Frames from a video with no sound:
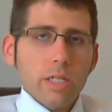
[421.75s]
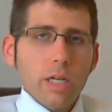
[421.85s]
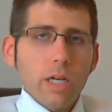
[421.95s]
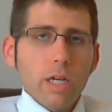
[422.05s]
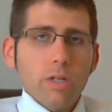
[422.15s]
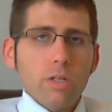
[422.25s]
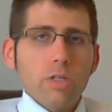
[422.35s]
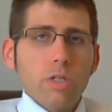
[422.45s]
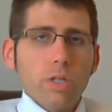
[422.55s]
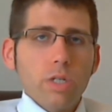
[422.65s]
a little
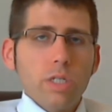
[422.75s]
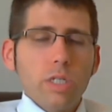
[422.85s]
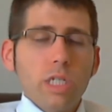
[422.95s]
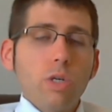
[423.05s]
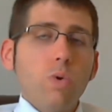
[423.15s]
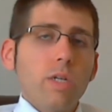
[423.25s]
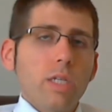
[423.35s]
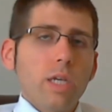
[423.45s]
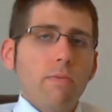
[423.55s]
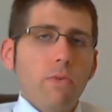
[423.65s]
insurance quick
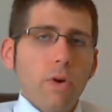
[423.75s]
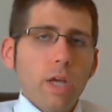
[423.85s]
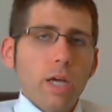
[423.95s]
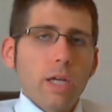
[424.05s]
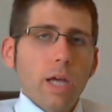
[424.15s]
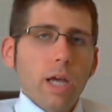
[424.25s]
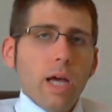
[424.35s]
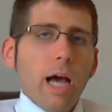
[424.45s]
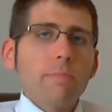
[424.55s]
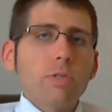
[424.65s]
tip for you.
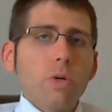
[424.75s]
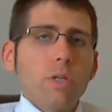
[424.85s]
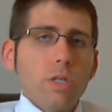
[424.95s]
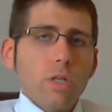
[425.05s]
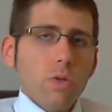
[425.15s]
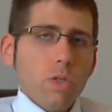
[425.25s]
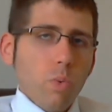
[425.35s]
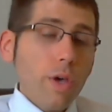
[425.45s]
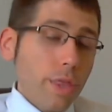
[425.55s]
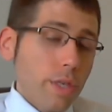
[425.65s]
I'm Joey Giangola
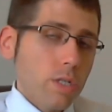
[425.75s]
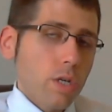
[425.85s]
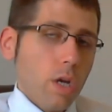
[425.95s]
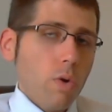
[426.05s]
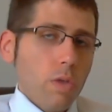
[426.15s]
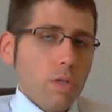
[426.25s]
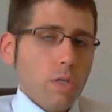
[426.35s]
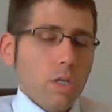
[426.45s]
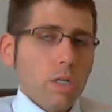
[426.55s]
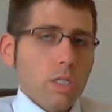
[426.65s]
with Giangola
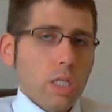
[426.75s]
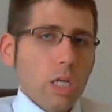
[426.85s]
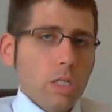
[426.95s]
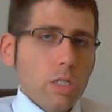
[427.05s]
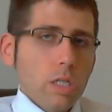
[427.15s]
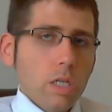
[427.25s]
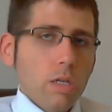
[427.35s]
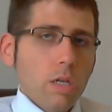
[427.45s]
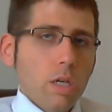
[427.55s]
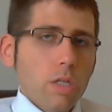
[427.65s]
Insurance Agency.
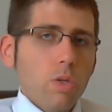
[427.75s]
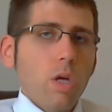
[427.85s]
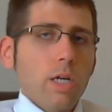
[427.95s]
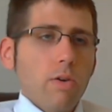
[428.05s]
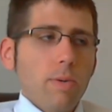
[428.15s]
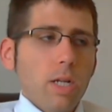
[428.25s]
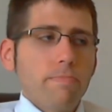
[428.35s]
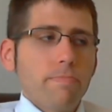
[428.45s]
So long, everybody.